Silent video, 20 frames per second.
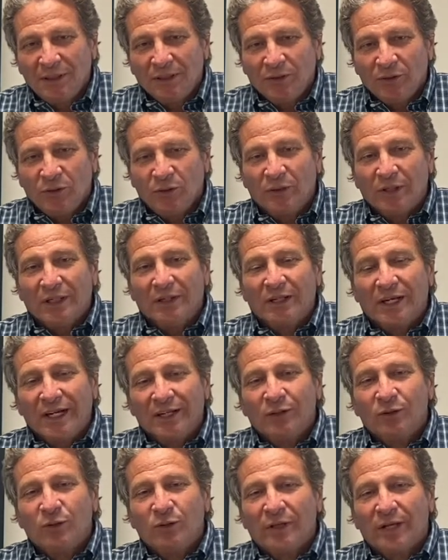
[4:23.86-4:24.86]
you can
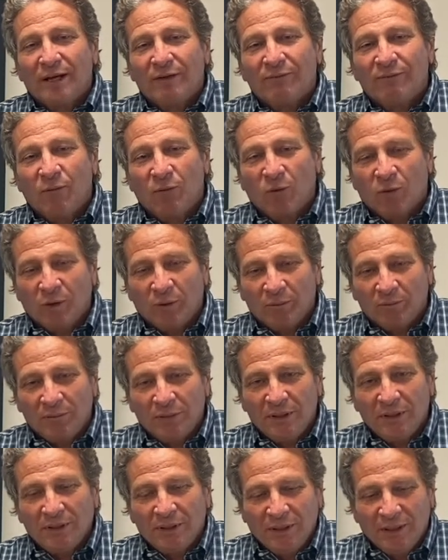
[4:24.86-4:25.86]
get to that form
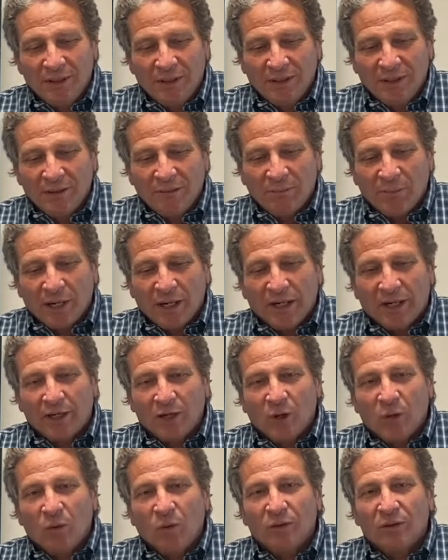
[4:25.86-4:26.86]
by
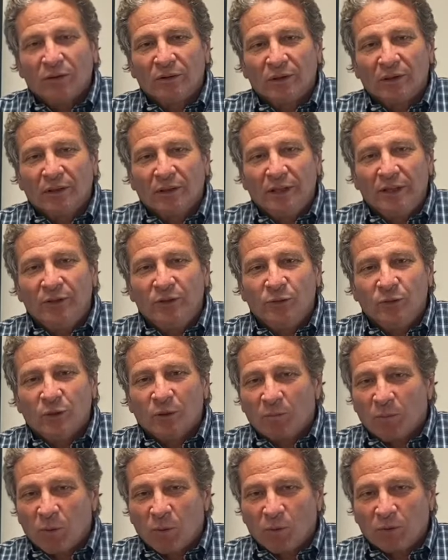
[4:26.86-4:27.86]
going into the
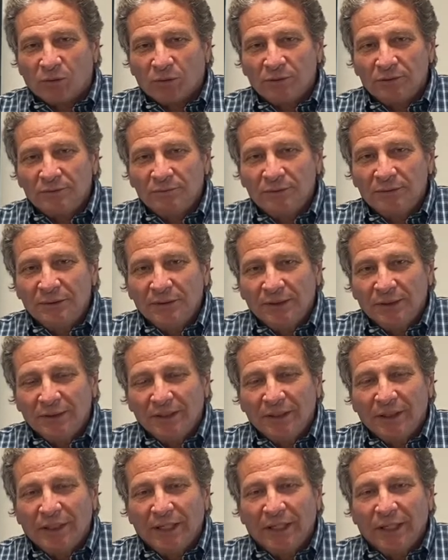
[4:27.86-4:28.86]
portal,
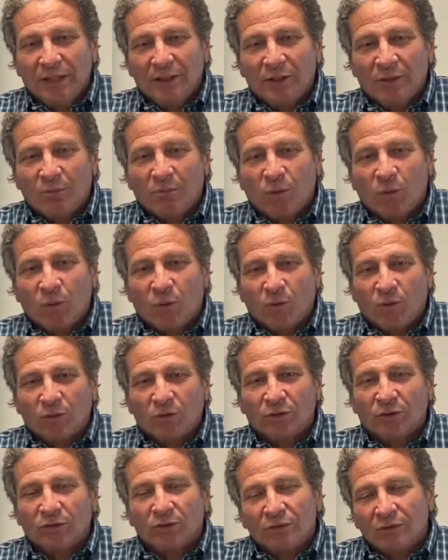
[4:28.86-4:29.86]
and in the portal
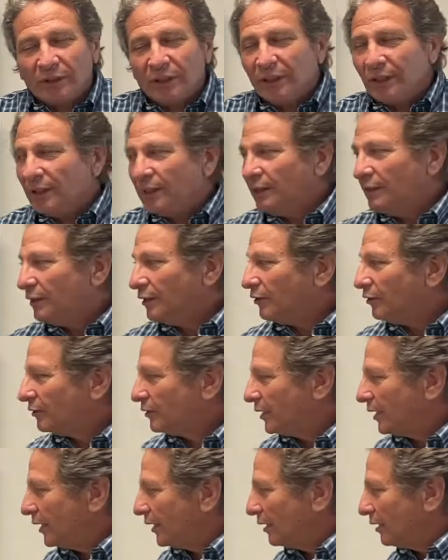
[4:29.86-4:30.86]
you'll see there's
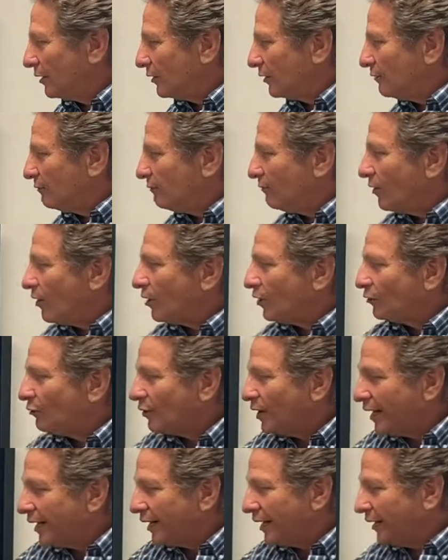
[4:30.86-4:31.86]
on the far
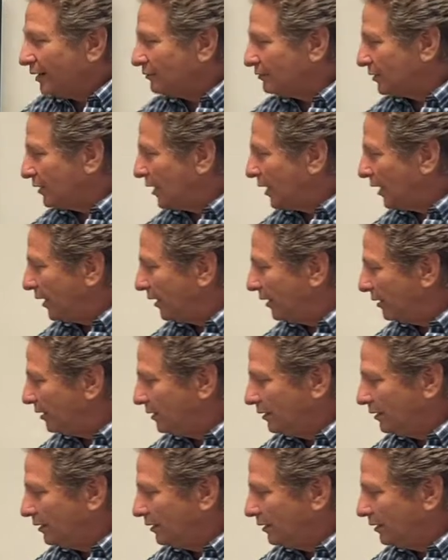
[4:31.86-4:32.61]
right hand side,